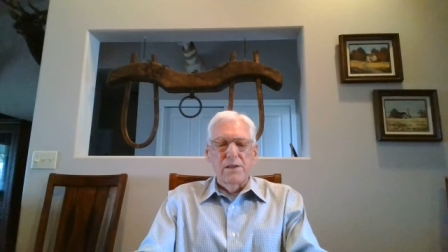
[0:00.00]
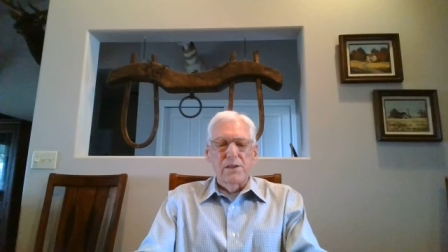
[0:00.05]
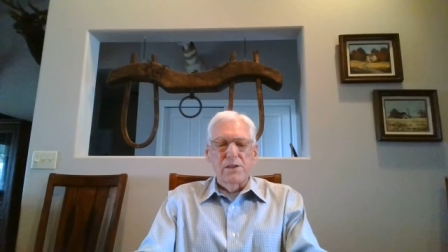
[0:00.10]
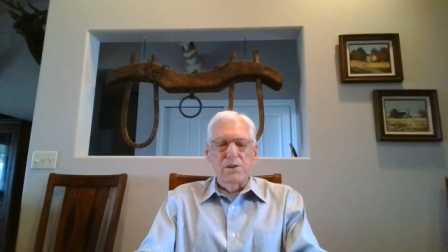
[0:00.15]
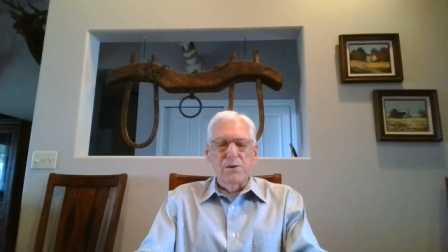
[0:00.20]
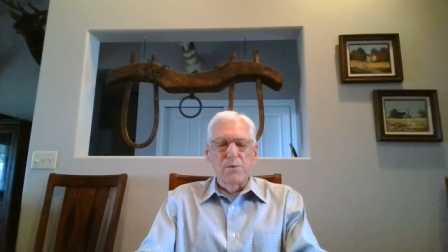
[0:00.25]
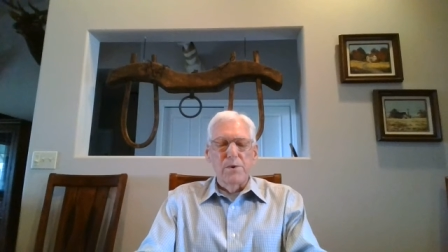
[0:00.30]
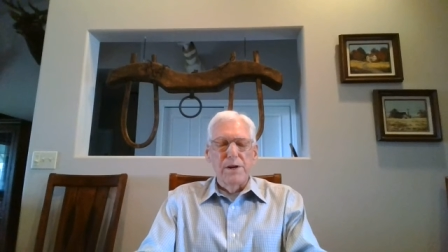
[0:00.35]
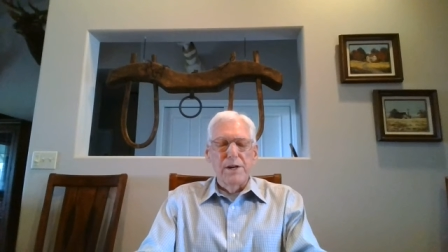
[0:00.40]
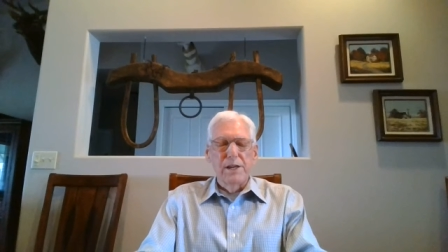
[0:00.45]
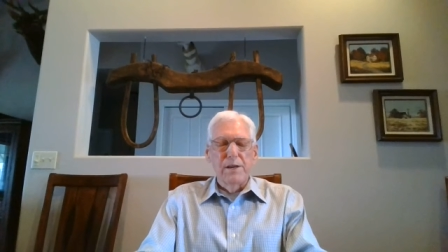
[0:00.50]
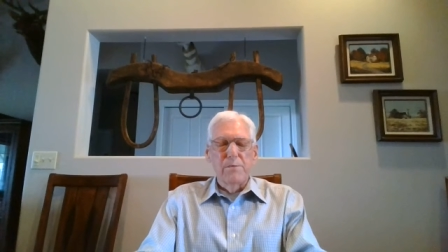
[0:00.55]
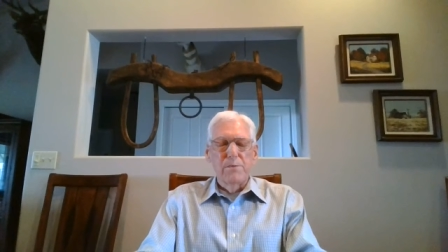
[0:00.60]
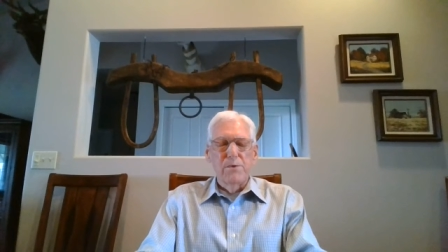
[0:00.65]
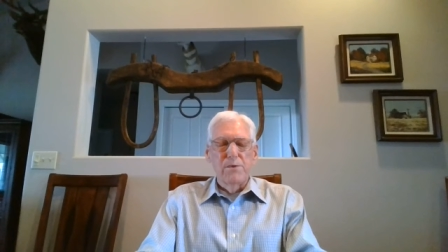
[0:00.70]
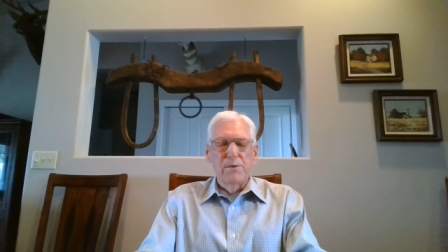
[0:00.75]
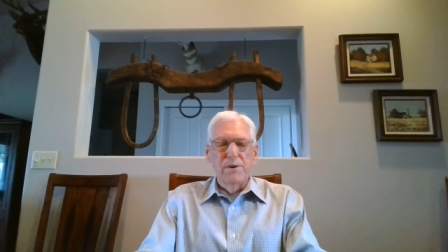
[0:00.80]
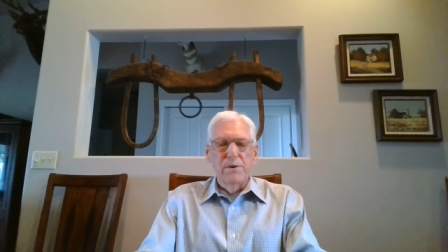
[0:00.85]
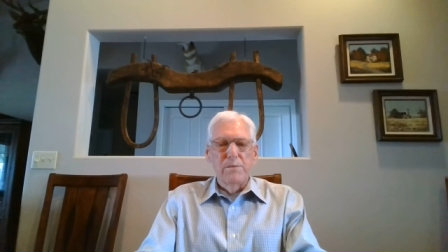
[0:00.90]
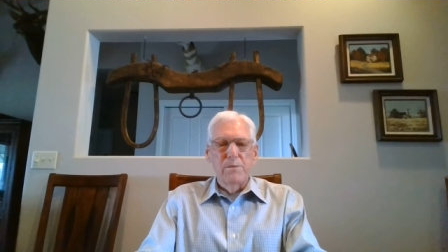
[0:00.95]
surrendering
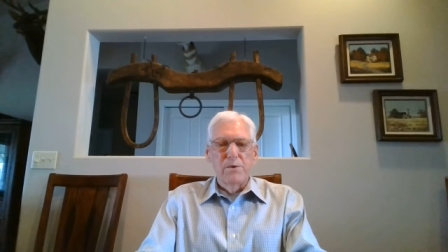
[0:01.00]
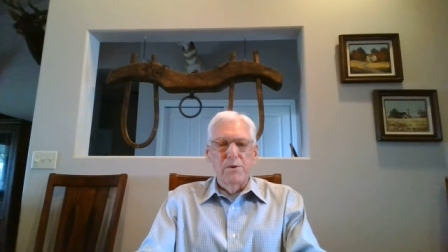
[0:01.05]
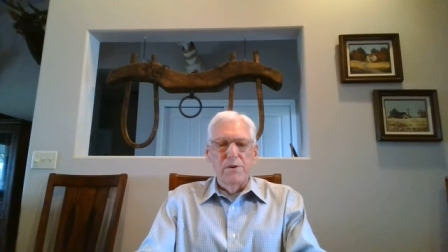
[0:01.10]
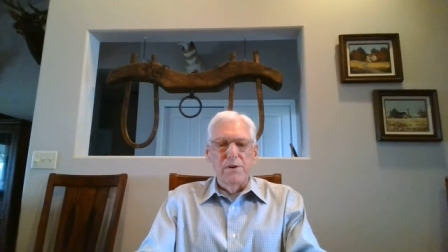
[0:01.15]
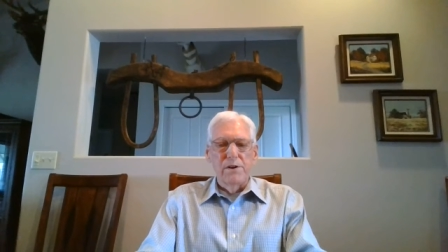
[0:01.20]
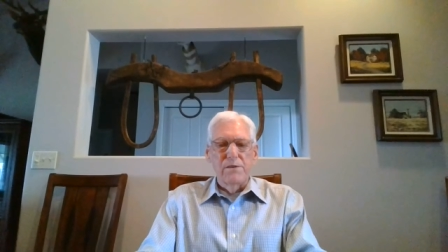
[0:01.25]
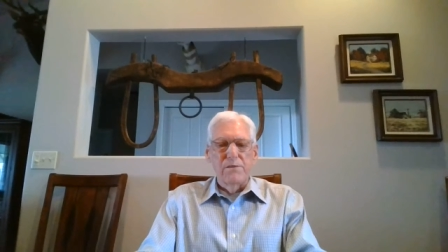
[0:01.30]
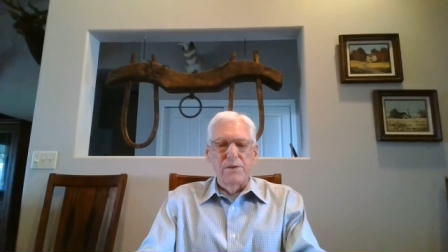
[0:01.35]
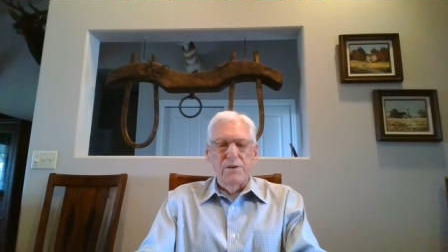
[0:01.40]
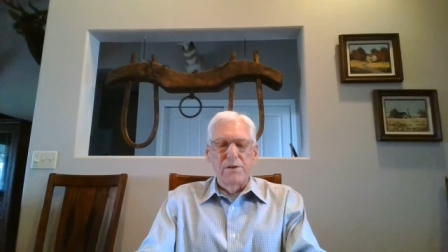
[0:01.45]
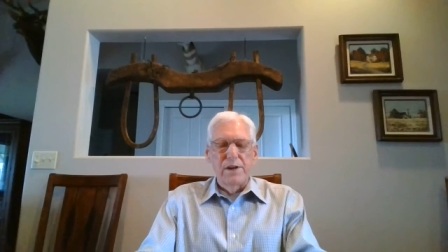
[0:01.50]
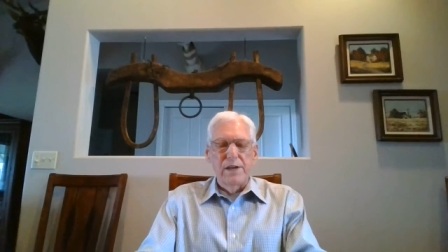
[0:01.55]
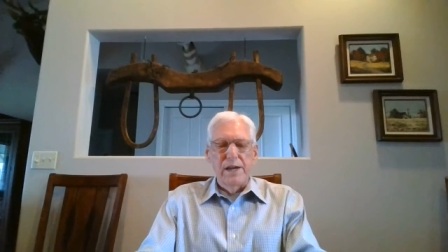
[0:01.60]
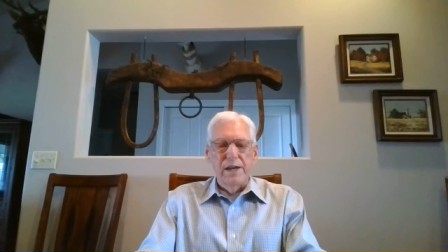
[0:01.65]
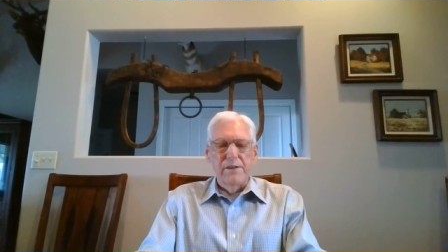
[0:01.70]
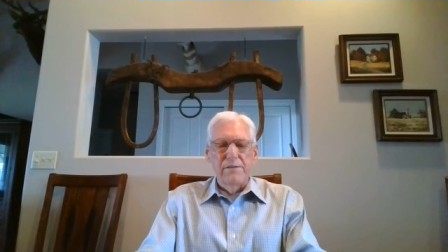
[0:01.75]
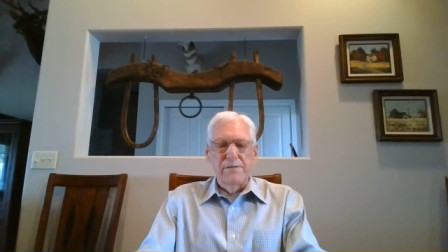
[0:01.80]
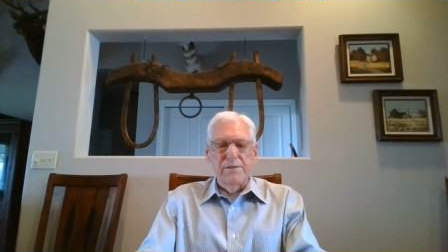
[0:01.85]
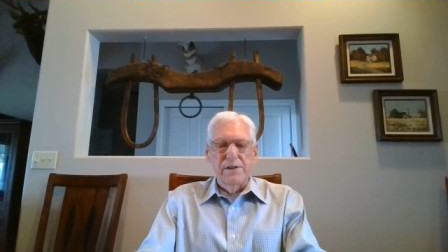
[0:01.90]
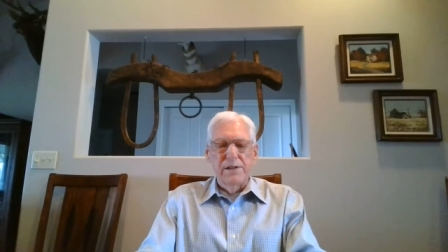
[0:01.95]
more and more of your
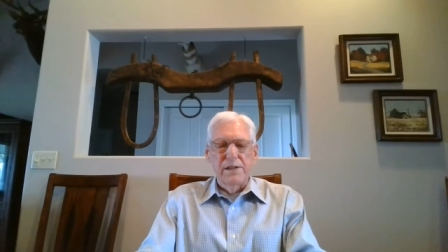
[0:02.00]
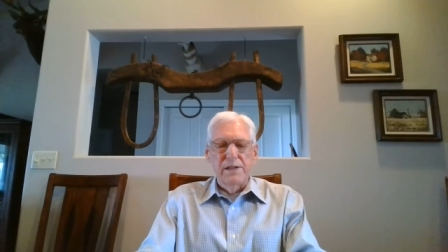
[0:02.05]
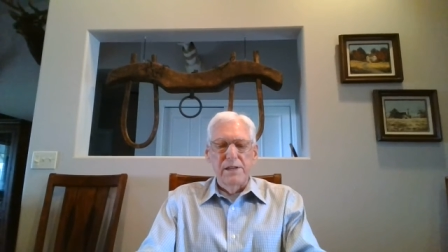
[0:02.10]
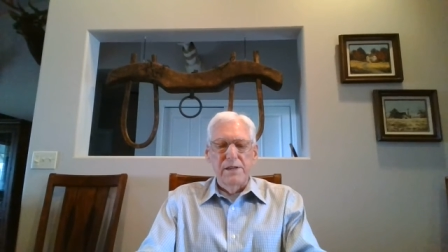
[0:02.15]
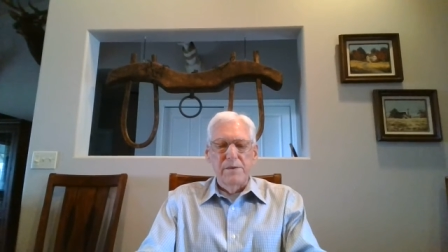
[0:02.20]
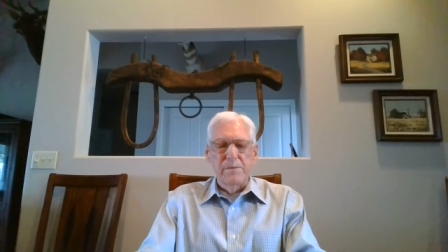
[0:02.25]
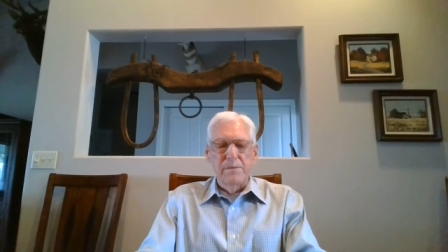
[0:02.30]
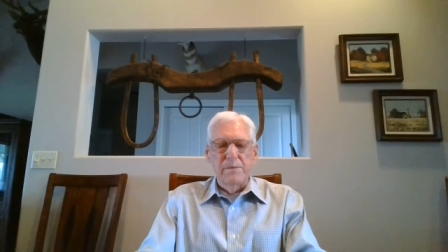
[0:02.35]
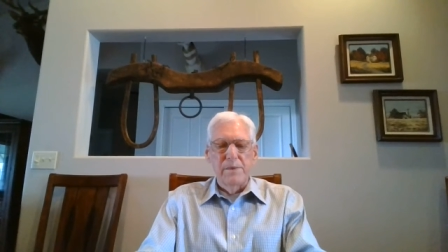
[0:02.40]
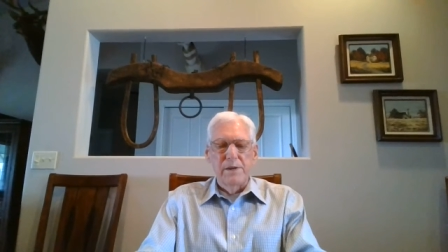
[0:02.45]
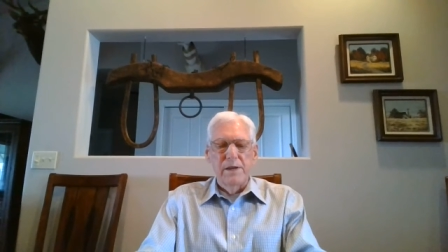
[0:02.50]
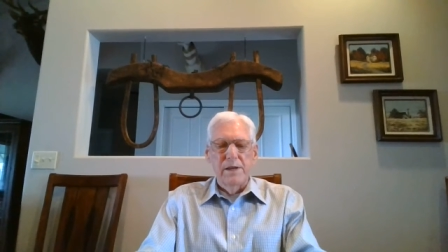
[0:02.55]
life to Him.